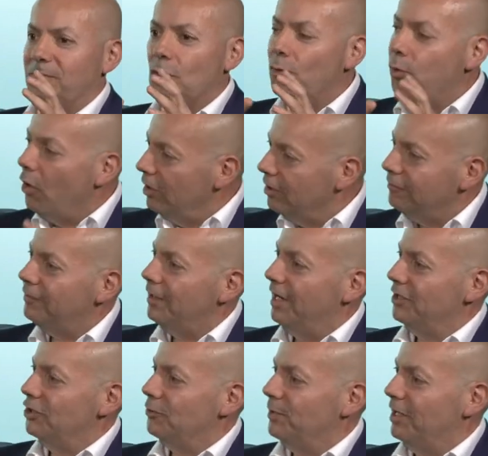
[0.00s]

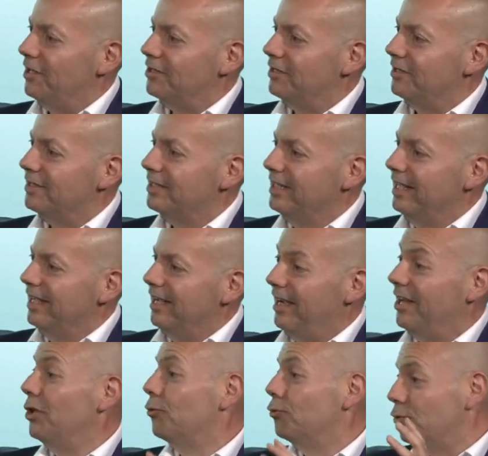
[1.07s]
qualified your patients,
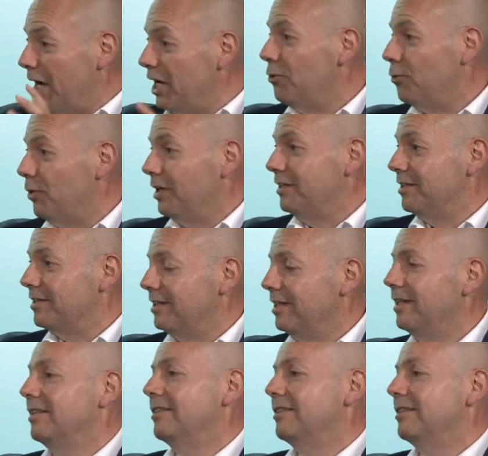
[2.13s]
the right ones,